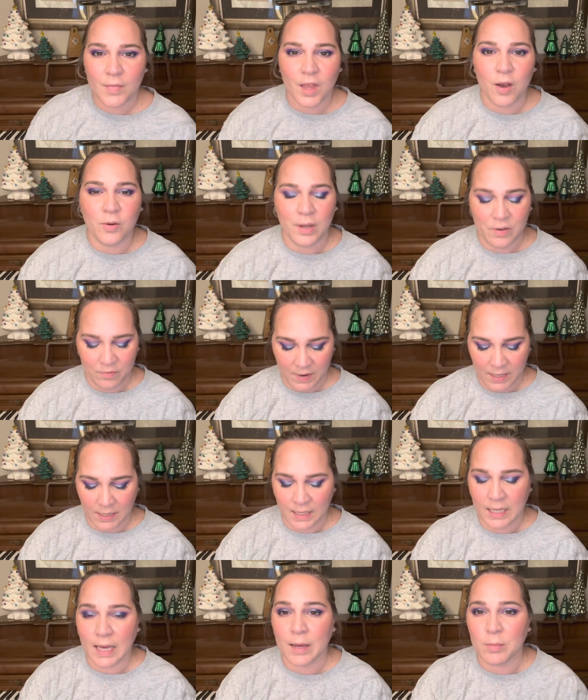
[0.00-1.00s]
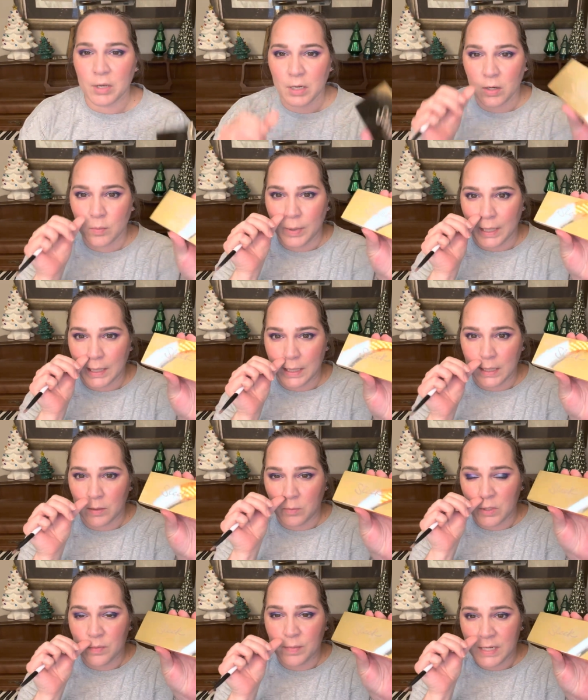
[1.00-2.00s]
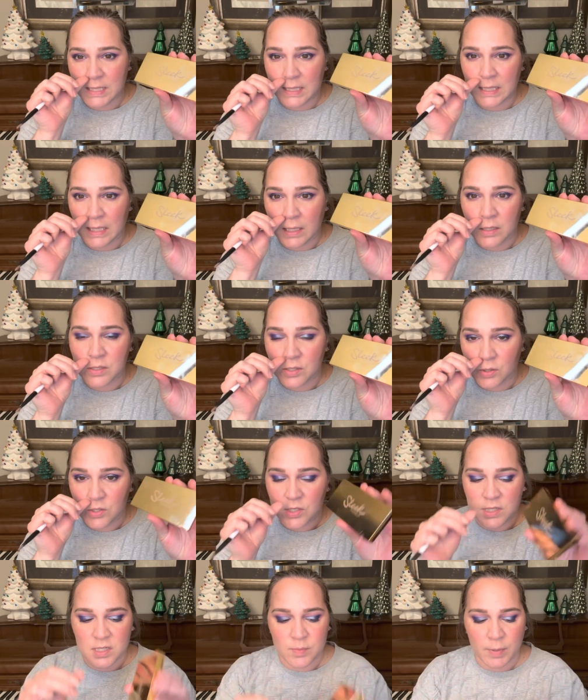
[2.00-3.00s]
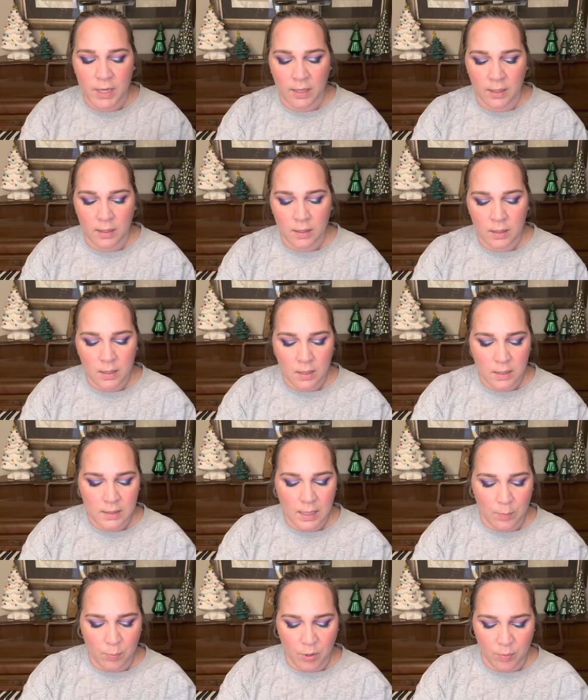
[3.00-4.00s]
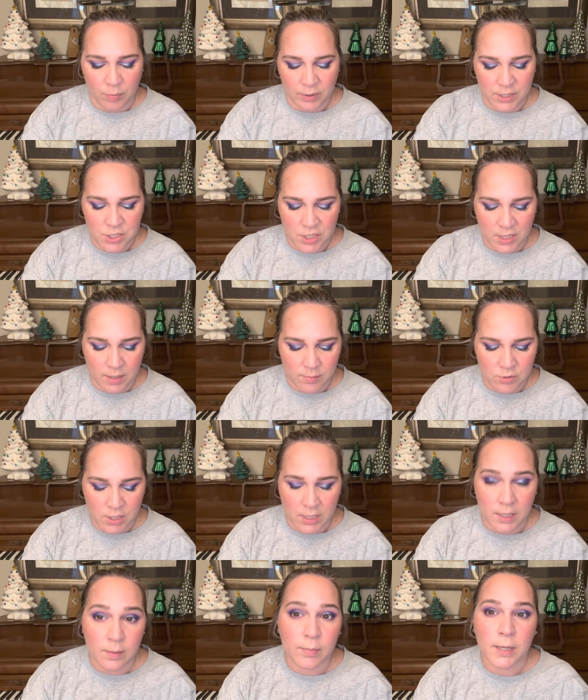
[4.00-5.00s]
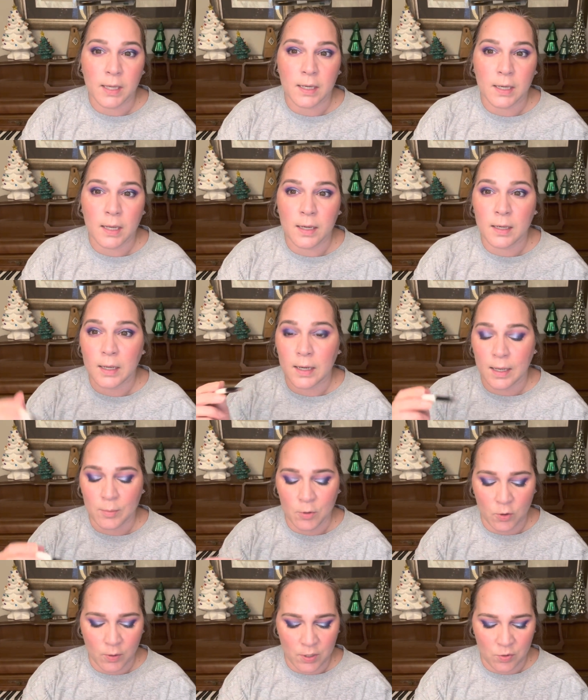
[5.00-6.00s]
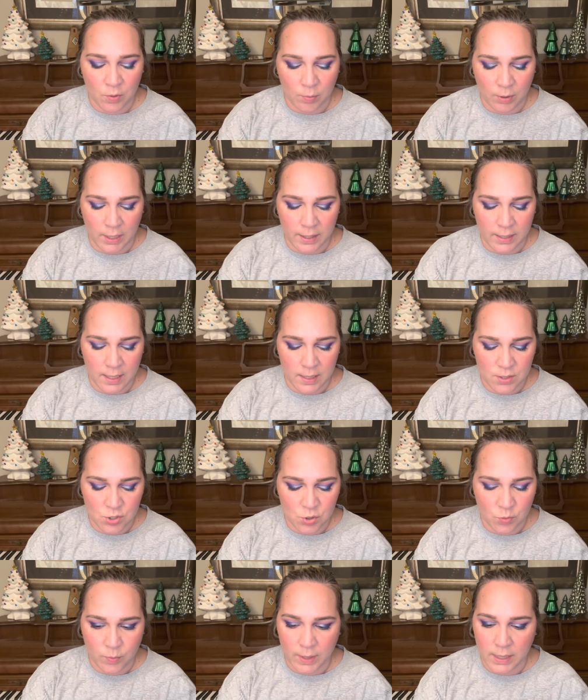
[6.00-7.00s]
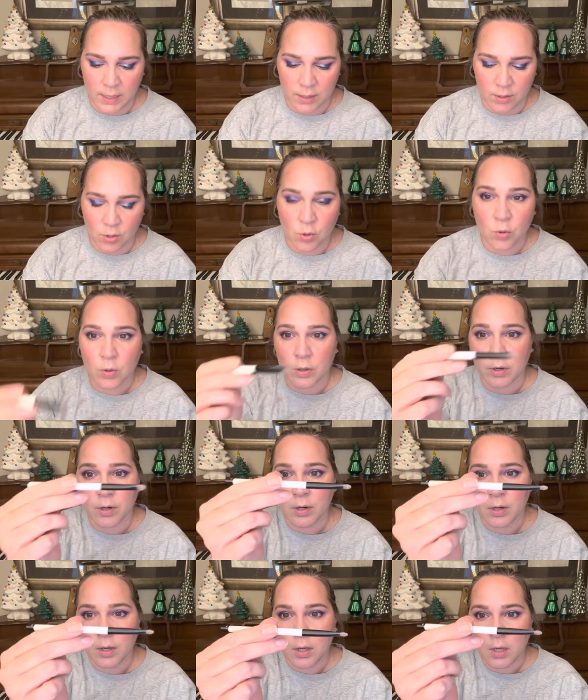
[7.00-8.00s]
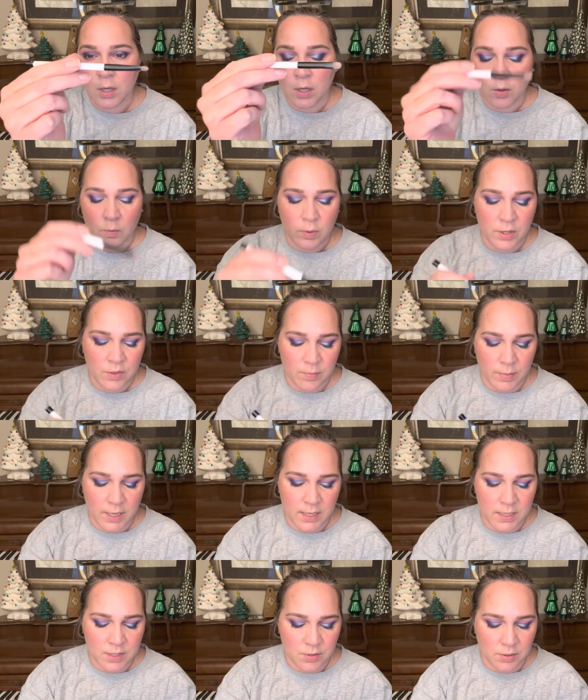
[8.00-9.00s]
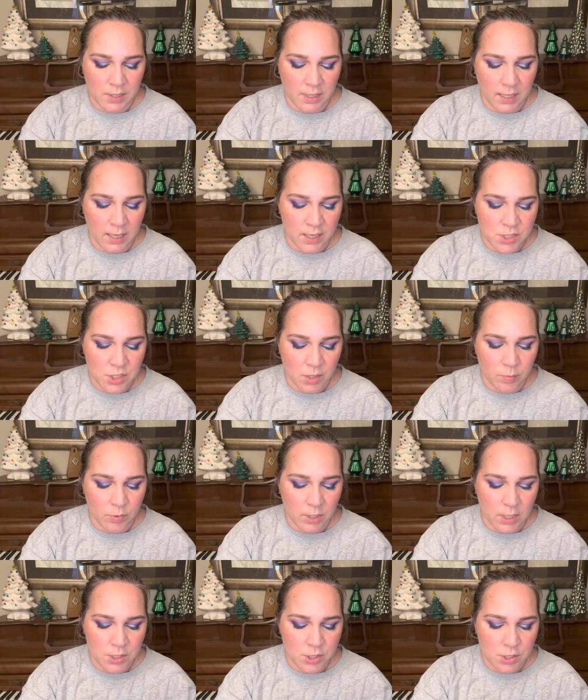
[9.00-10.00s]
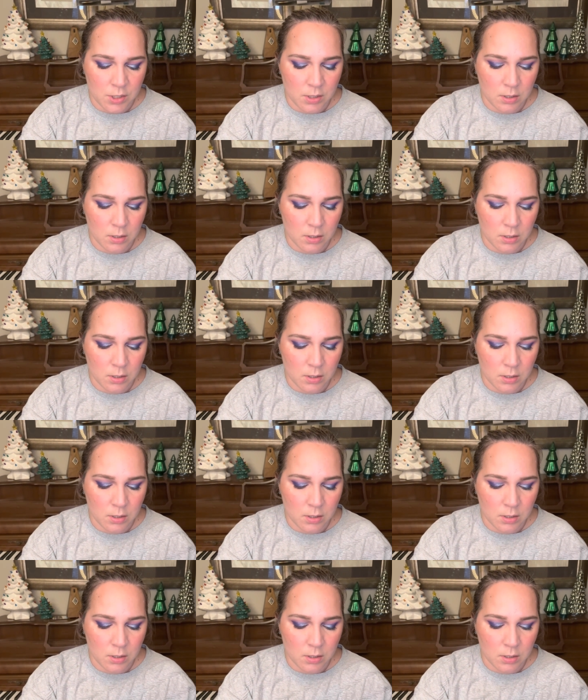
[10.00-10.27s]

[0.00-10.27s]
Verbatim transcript: Okay, finally, I'm gonna go back in with my Sleek Solstice palette, that purpley shade I'm trying to hit pan on, and I'm going to apply that to my inner corner with my Sonia Kashuk brush.